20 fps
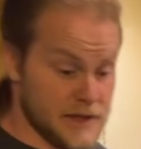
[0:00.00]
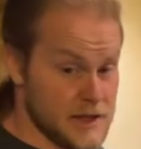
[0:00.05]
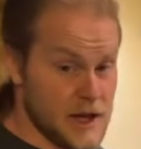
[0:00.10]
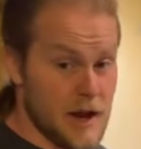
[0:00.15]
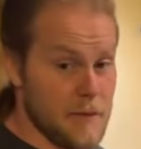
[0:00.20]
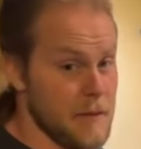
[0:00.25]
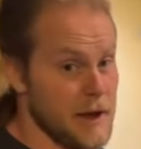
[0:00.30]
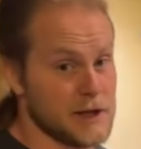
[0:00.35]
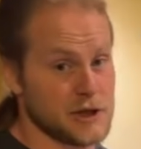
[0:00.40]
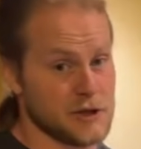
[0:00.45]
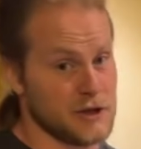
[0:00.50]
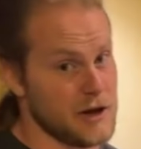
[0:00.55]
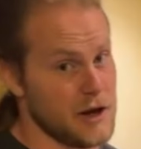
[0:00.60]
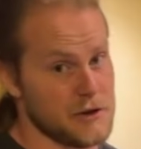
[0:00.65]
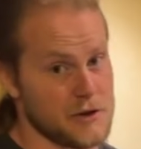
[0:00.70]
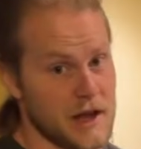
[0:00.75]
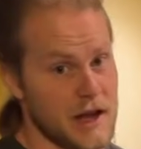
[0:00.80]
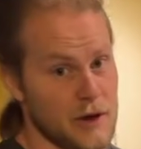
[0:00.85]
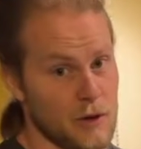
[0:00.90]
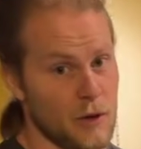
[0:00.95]
not measuring out
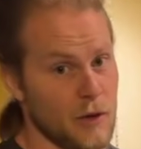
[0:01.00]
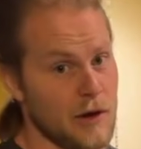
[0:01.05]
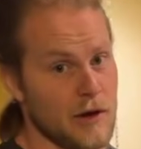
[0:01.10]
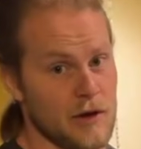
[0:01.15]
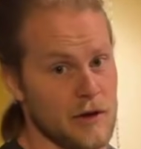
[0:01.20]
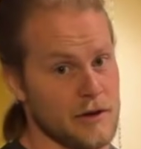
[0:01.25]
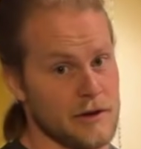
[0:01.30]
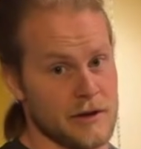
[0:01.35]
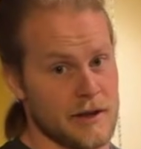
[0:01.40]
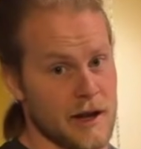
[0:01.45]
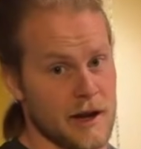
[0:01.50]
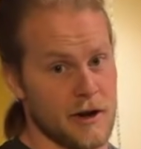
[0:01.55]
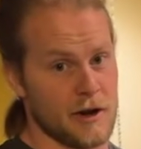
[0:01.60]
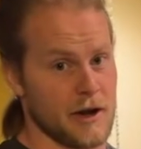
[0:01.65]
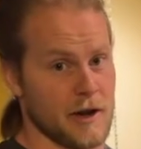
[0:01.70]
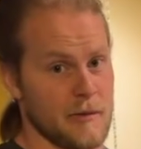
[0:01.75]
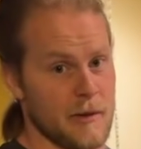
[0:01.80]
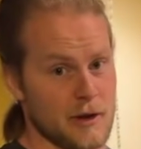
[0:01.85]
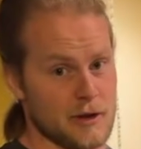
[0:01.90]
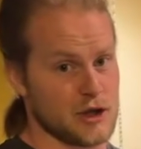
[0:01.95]
that oil and caring
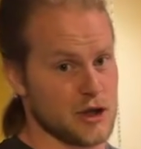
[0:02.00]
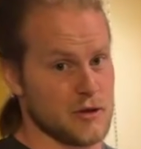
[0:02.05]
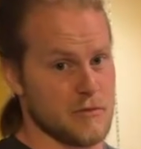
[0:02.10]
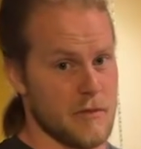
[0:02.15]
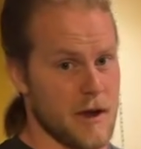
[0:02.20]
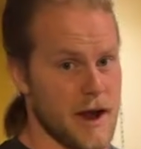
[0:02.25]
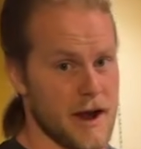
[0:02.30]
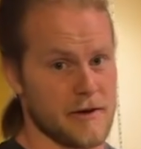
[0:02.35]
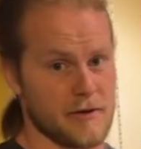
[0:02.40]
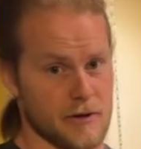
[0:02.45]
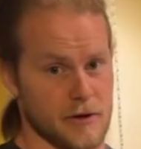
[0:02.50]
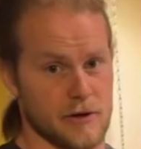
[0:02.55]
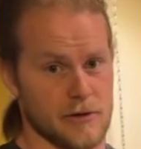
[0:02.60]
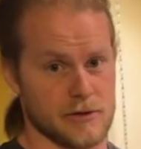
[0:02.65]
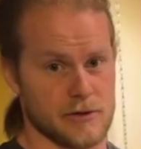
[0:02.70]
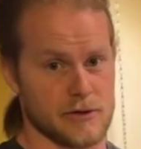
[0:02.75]
about your macros.